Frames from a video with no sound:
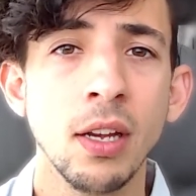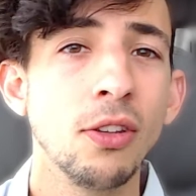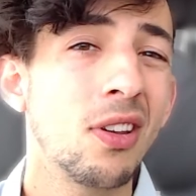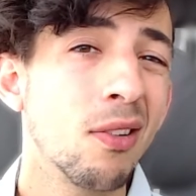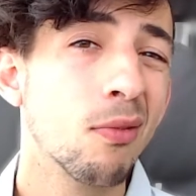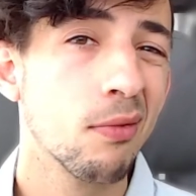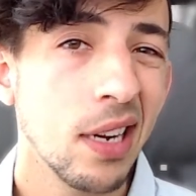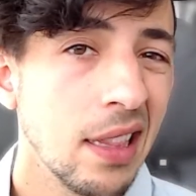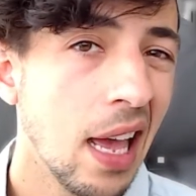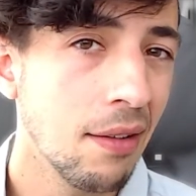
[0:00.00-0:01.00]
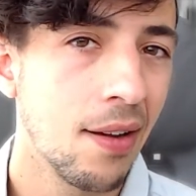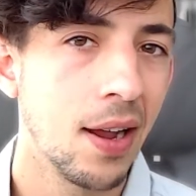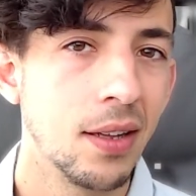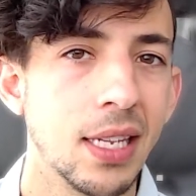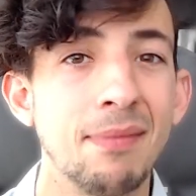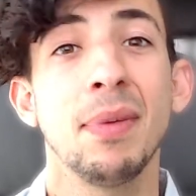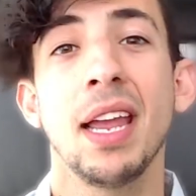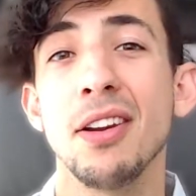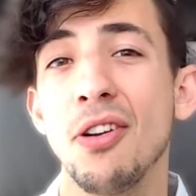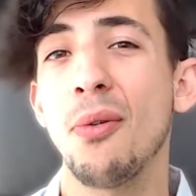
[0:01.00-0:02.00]
you can read that file name
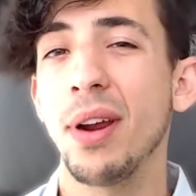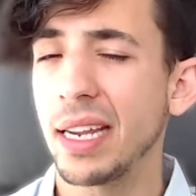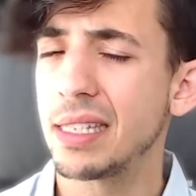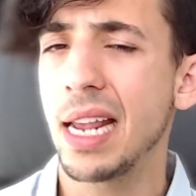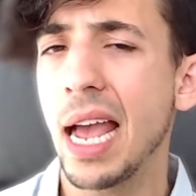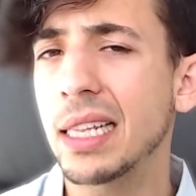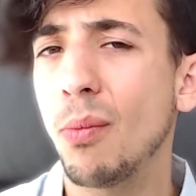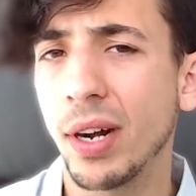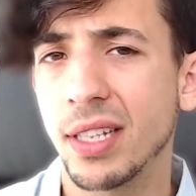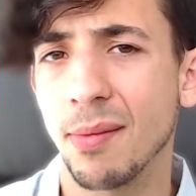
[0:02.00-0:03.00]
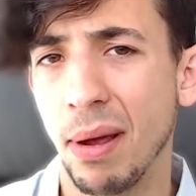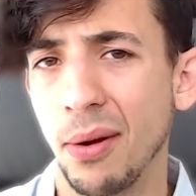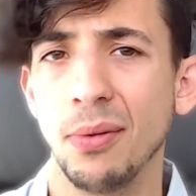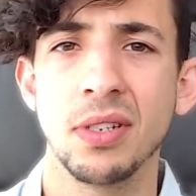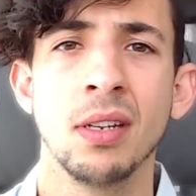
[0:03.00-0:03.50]
and know exactly what it's about.